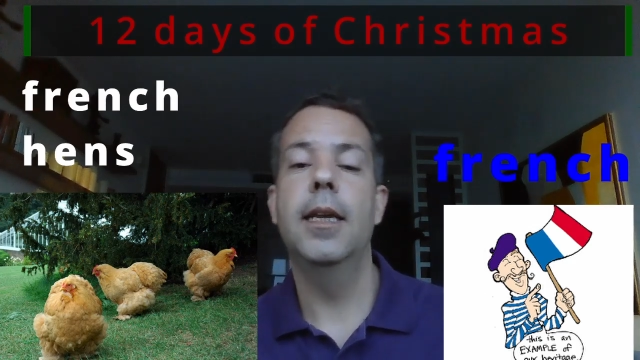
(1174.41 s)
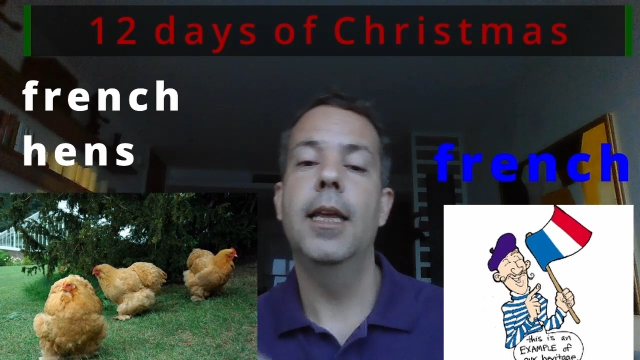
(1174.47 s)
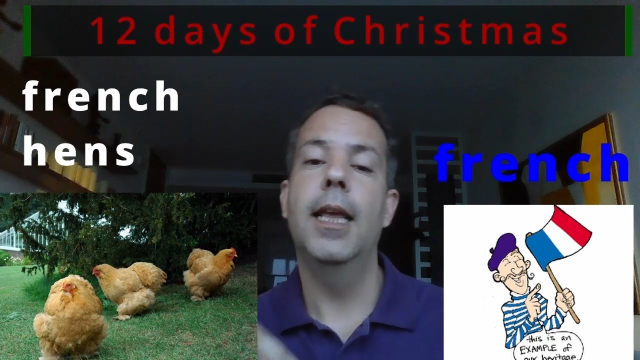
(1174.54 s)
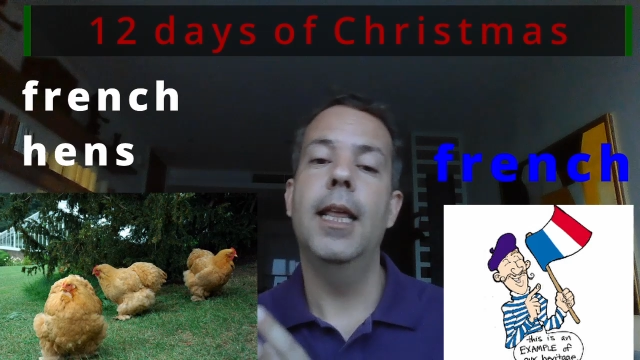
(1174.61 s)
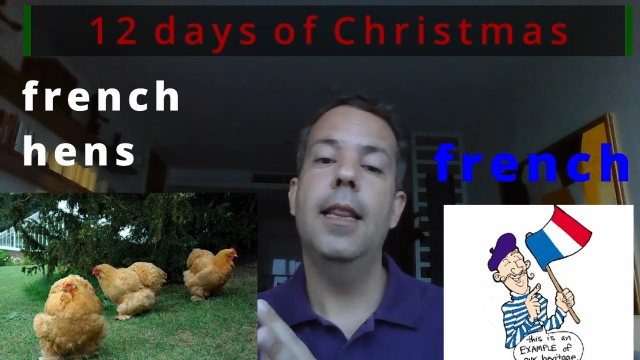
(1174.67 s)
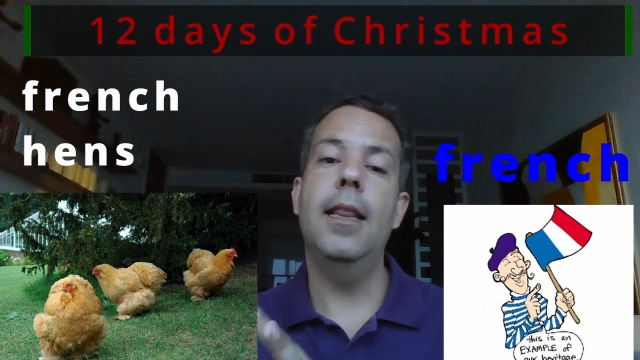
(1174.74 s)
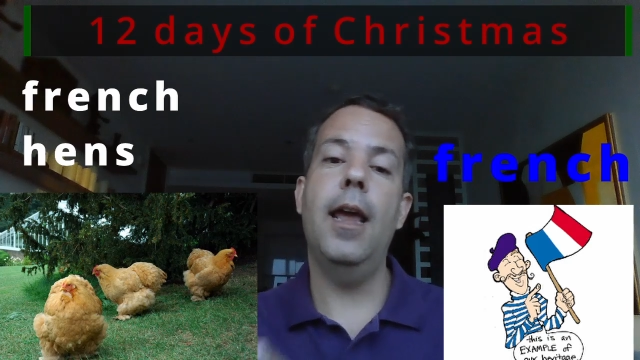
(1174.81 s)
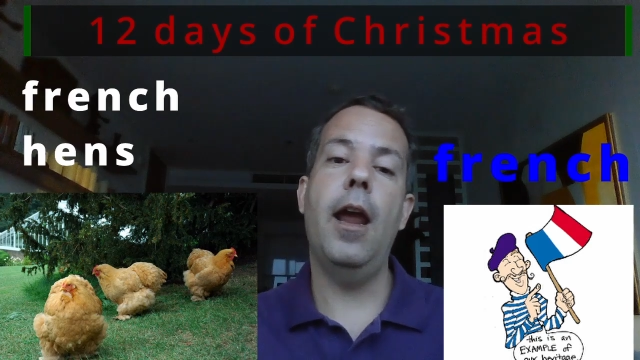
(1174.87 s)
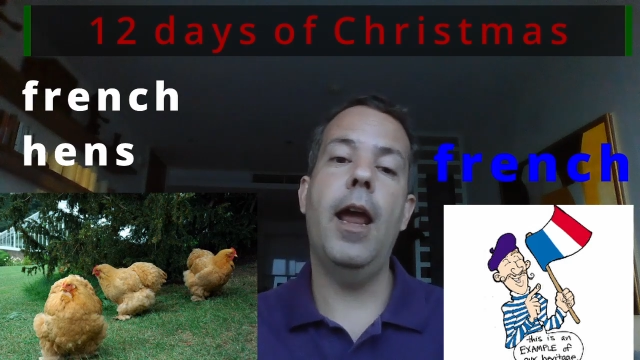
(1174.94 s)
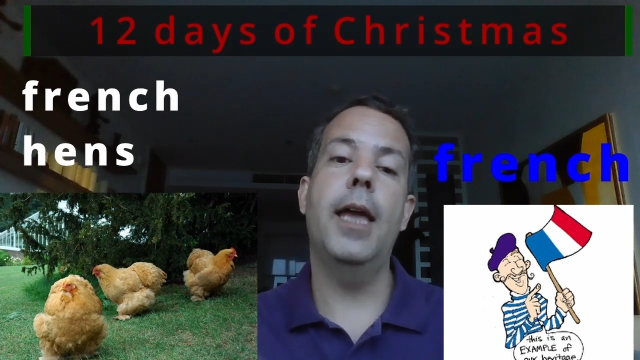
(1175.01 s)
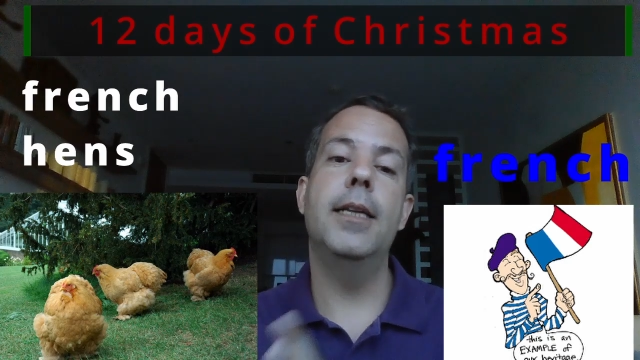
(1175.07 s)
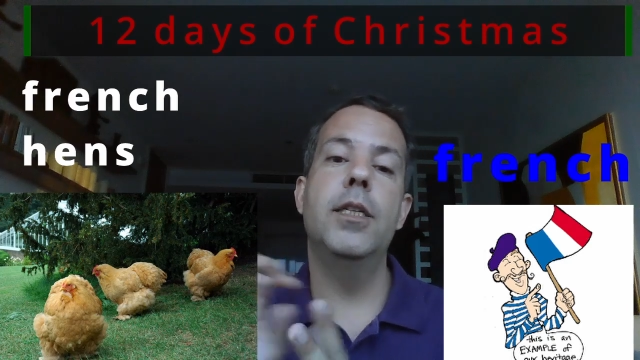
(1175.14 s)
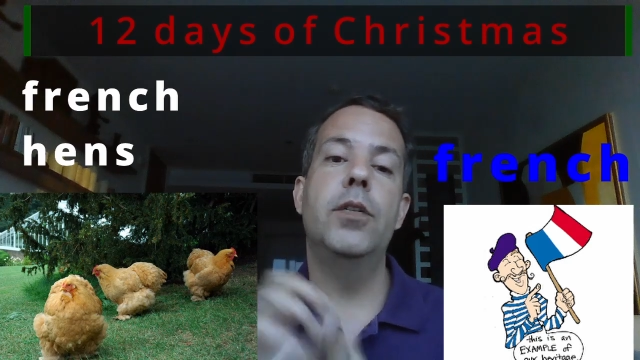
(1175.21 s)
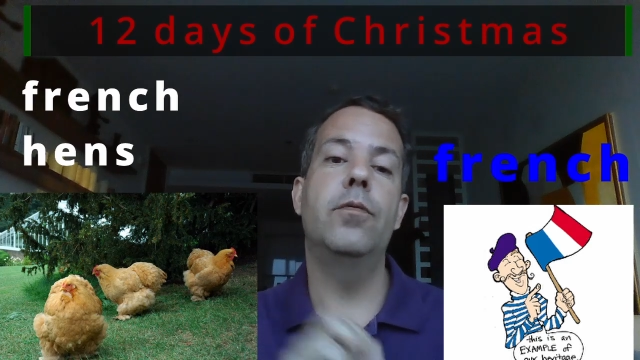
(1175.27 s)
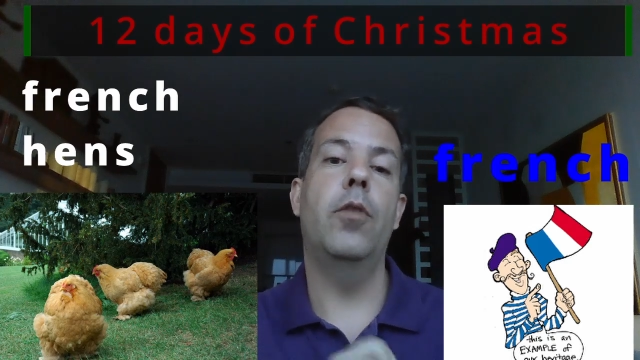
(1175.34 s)
they're hens
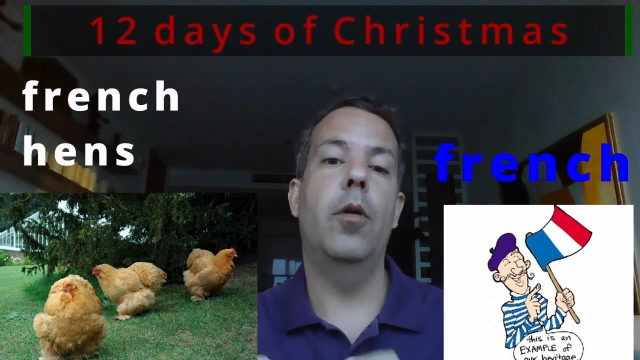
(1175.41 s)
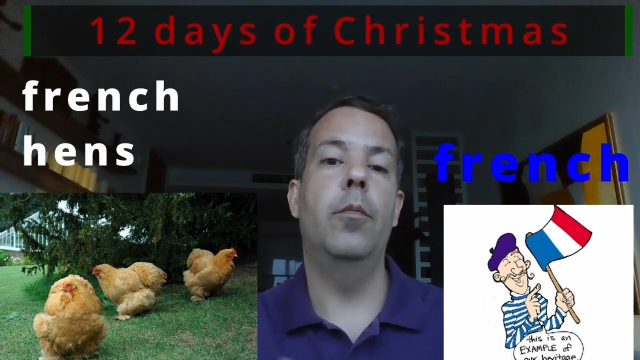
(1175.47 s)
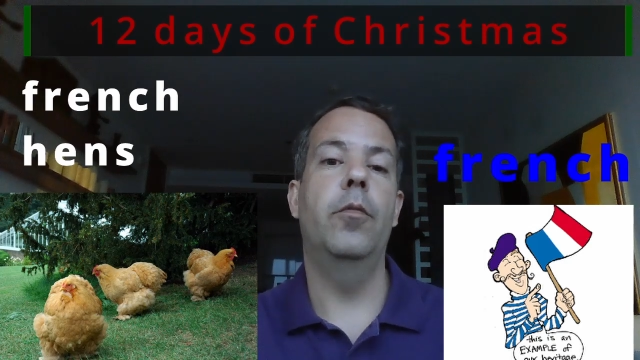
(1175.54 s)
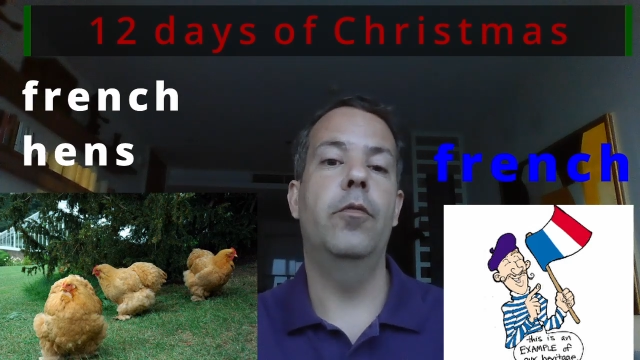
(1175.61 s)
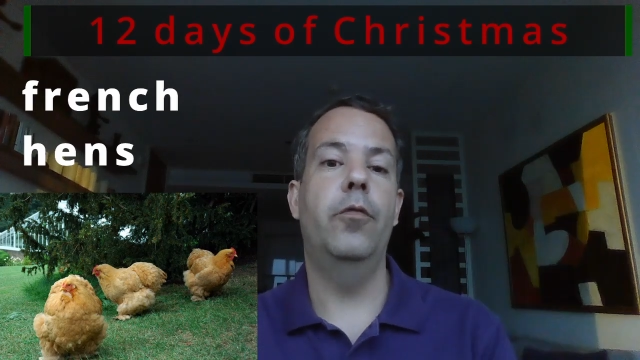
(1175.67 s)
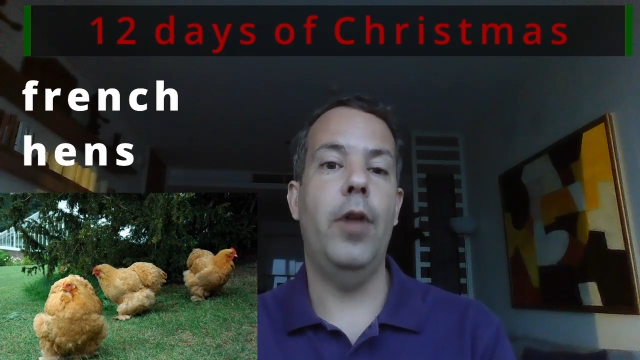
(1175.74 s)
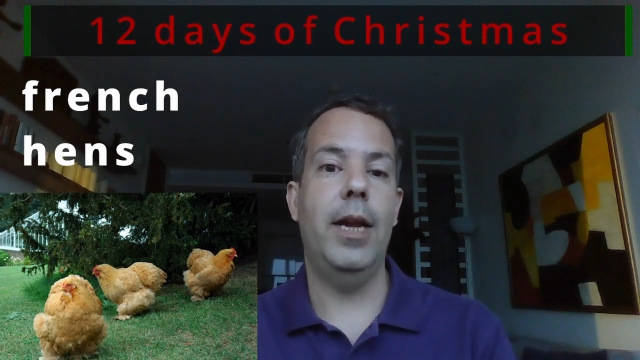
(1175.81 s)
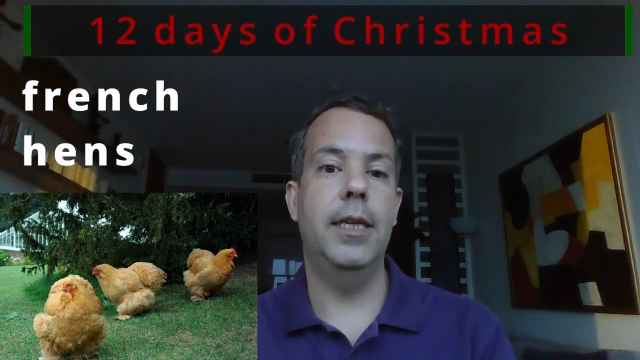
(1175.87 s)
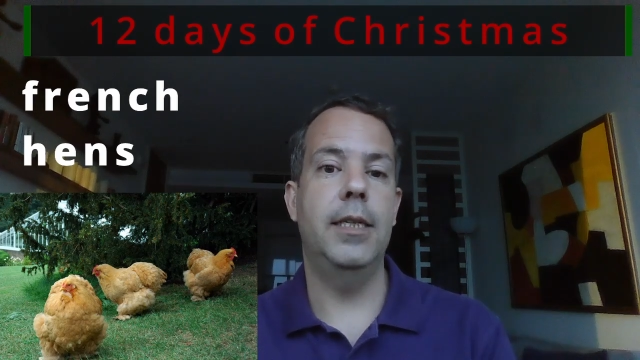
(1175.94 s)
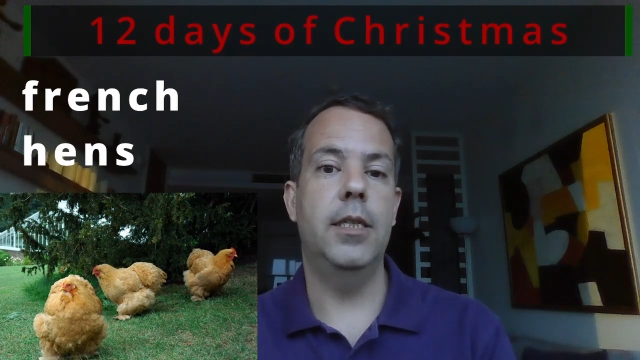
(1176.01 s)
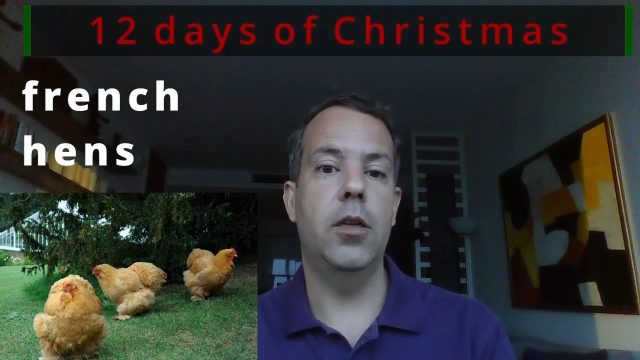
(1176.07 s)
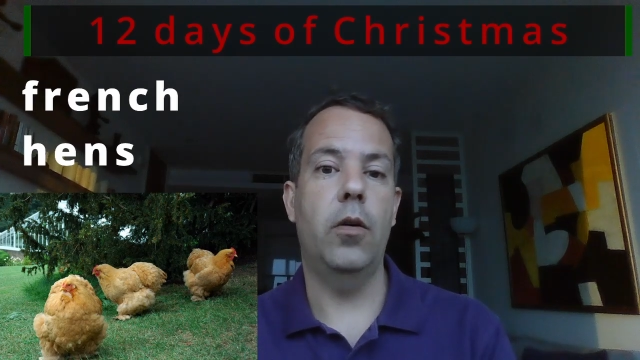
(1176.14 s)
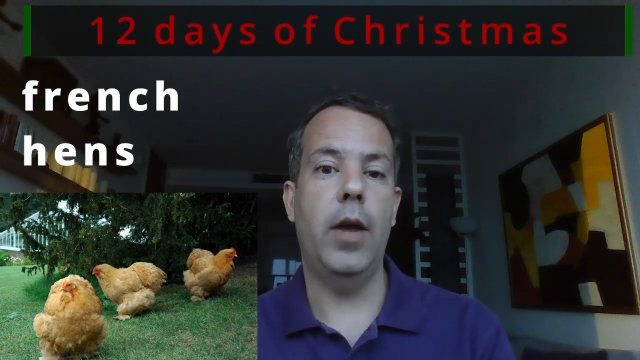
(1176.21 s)
from France, okay?